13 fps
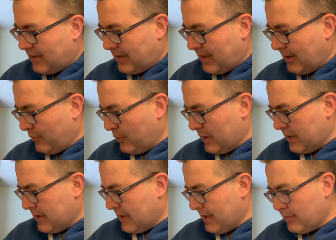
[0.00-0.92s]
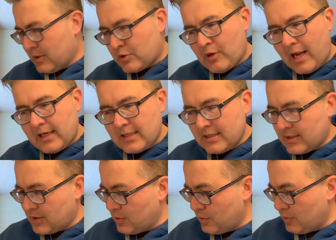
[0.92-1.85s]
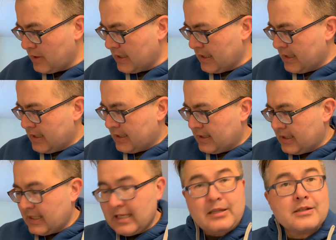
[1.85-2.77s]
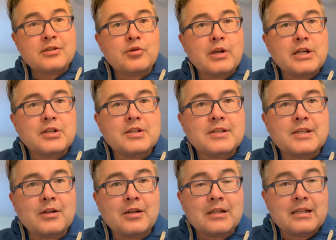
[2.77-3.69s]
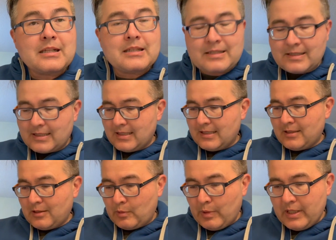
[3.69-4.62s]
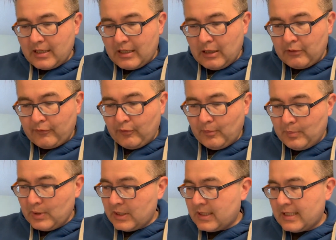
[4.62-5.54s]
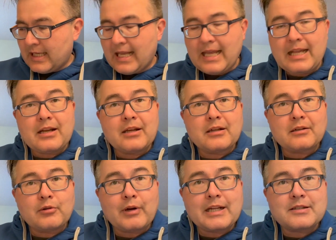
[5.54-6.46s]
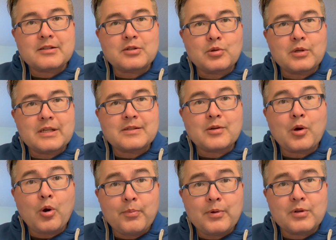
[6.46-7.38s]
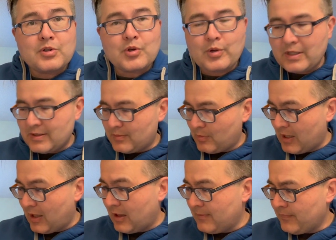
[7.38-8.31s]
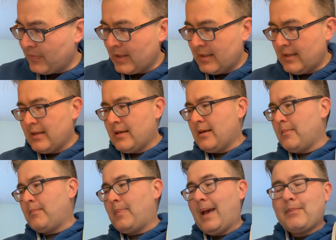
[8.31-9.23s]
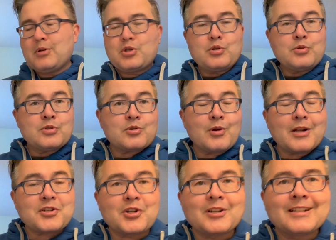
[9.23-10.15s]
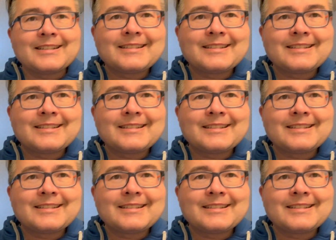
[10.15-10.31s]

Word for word: I really am attracted to the illustrations here. It's uh, quite a colorful book and a great story, so I hope you enjoy it as well. Babajoon's Treasure.